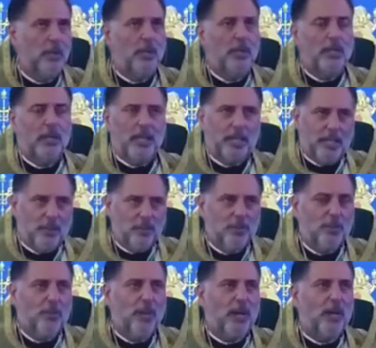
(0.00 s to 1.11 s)
He cares
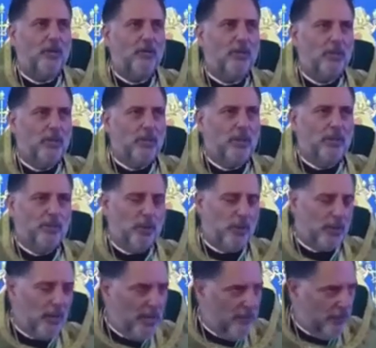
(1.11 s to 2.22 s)
about if we're
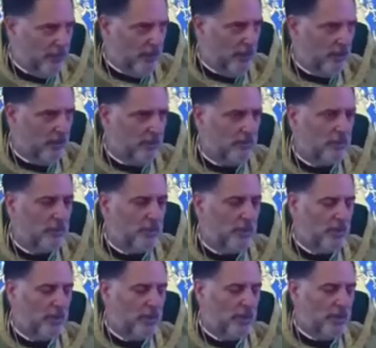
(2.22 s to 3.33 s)
loving.
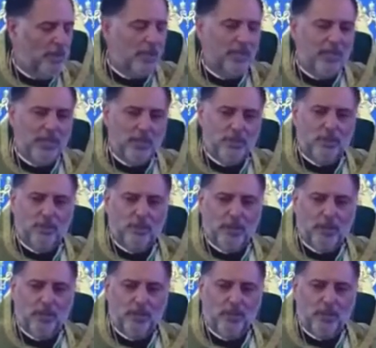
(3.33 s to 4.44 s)
He cares
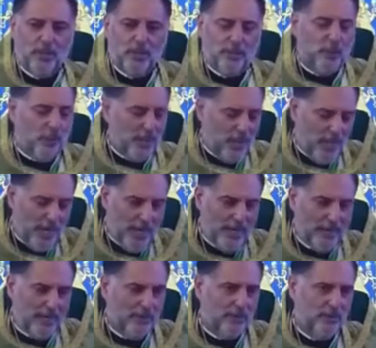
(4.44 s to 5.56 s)
about if we're
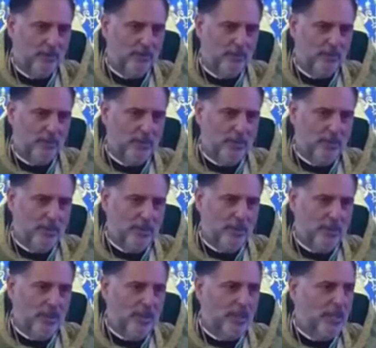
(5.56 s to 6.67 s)
kind.
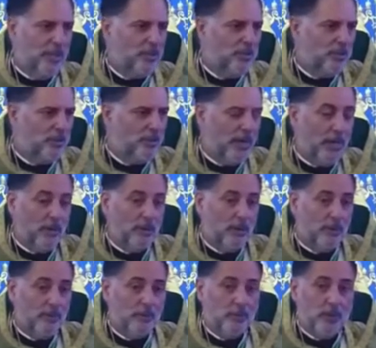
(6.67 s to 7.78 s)
He cares
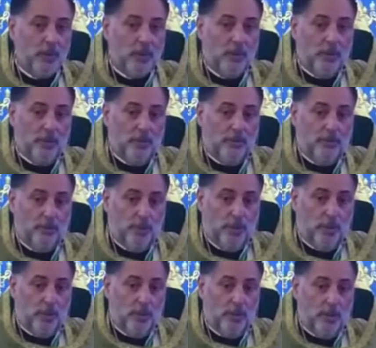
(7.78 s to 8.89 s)
about if
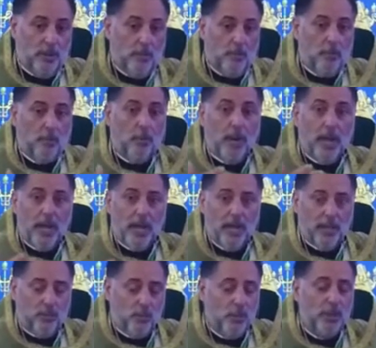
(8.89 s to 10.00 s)
we pray
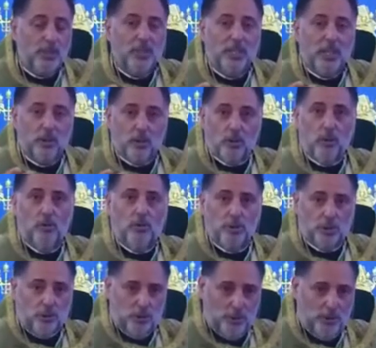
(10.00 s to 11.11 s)
and want to get
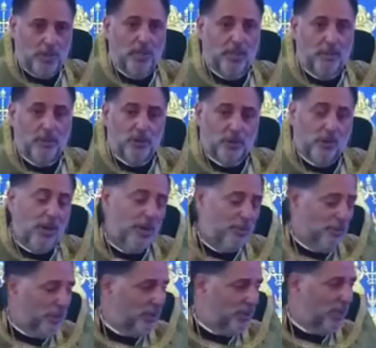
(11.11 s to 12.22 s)
closer to Him because God
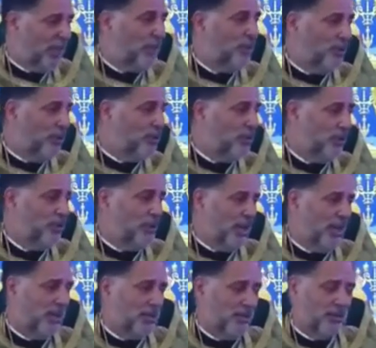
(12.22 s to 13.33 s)
wants to get closer to
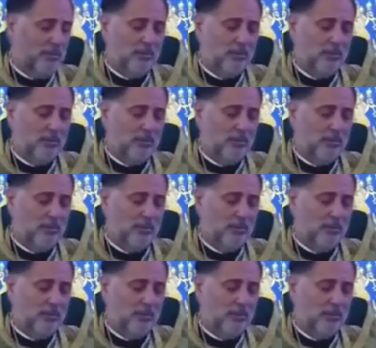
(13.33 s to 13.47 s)
us.